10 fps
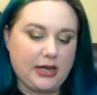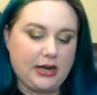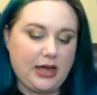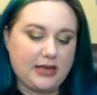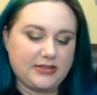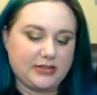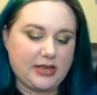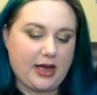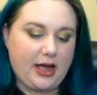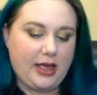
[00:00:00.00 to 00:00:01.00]
And
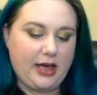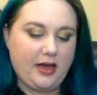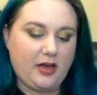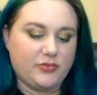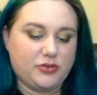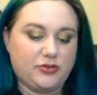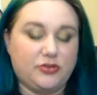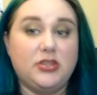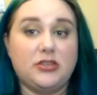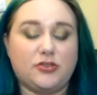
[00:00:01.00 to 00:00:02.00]
lastly, I have
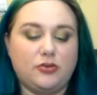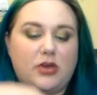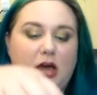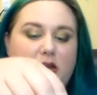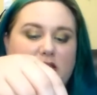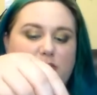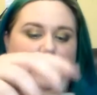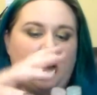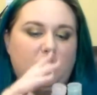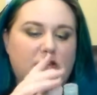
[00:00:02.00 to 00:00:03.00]
these two counting as
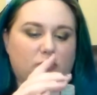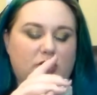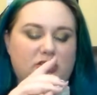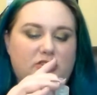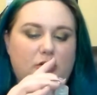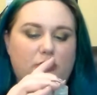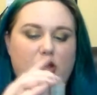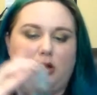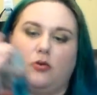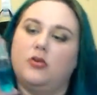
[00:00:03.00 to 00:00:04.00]
one because one is so
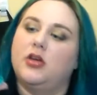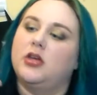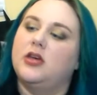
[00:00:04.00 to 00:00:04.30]
low.